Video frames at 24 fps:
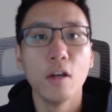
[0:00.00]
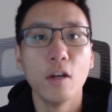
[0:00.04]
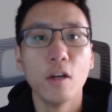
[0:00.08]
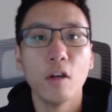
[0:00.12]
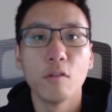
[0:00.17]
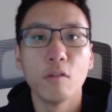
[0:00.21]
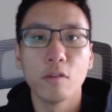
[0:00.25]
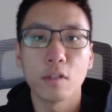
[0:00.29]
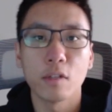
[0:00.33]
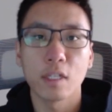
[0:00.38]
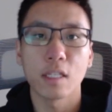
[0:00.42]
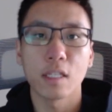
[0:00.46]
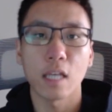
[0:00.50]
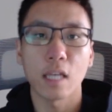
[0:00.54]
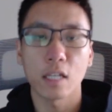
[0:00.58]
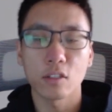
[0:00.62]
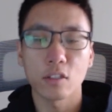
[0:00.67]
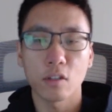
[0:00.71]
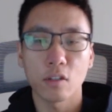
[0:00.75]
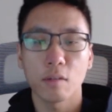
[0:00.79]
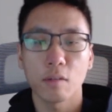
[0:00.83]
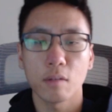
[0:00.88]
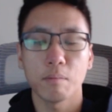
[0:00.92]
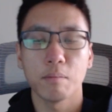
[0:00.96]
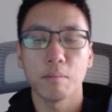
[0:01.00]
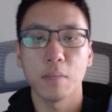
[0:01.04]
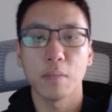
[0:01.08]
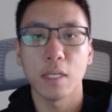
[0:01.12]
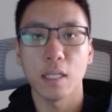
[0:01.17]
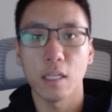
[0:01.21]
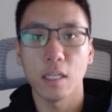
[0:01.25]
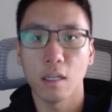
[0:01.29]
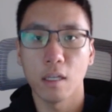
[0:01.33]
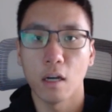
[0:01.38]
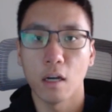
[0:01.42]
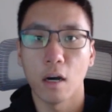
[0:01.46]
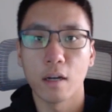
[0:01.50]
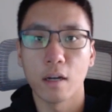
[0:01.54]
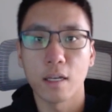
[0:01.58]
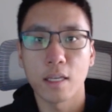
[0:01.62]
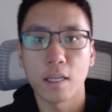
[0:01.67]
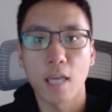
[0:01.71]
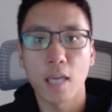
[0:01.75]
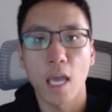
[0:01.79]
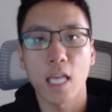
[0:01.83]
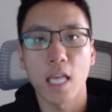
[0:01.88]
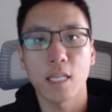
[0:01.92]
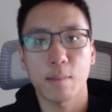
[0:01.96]
really that's going to be on a
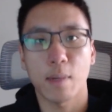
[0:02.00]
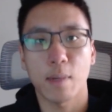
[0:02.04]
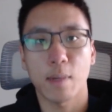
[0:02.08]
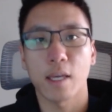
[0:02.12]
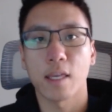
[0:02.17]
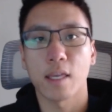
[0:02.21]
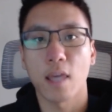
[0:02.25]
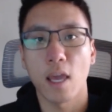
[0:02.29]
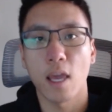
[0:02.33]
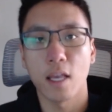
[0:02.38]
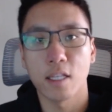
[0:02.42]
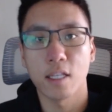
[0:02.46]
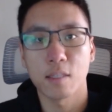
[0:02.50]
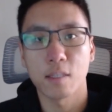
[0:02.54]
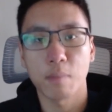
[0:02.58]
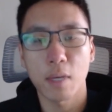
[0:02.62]
case by case